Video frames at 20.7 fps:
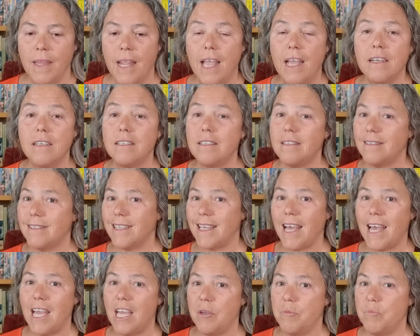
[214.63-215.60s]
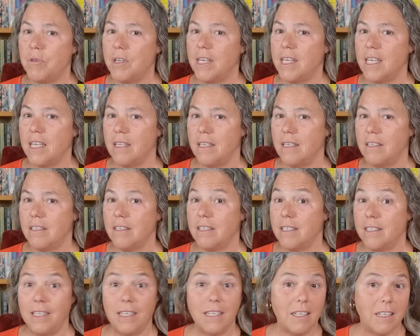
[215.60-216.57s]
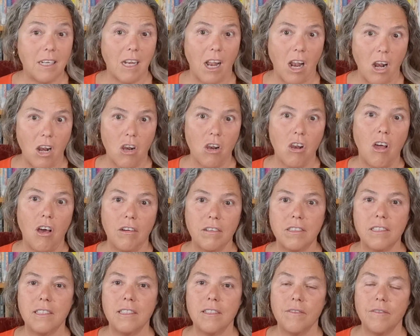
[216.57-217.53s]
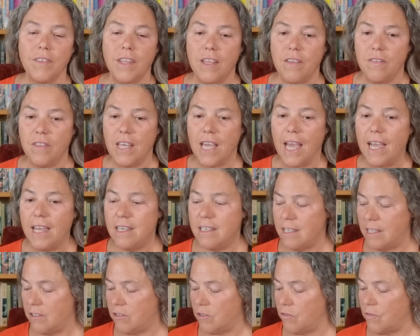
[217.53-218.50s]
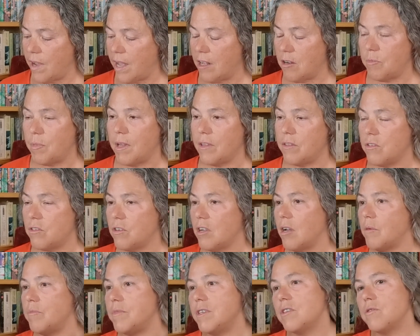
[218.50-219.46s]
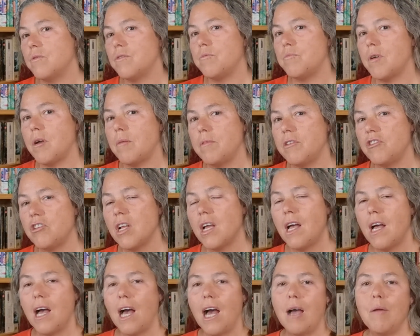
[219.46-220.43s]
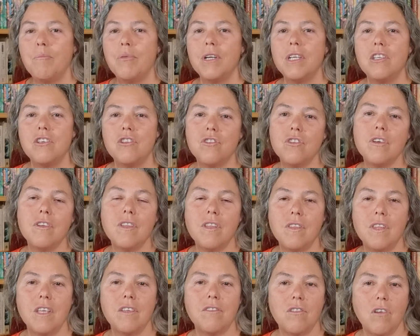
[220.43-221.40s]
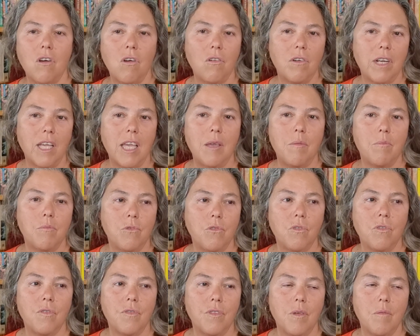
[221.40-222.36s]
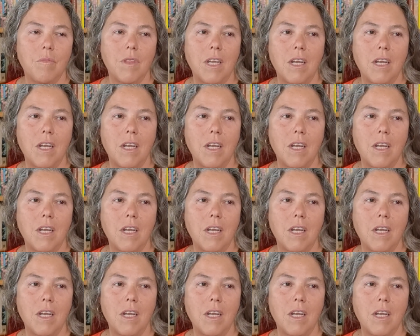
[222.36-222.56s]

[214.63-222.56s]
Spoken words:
Ender's Game did it a lot in the 80s, around about the time this was published. I'm pretty sure that there's a whole heap more of them.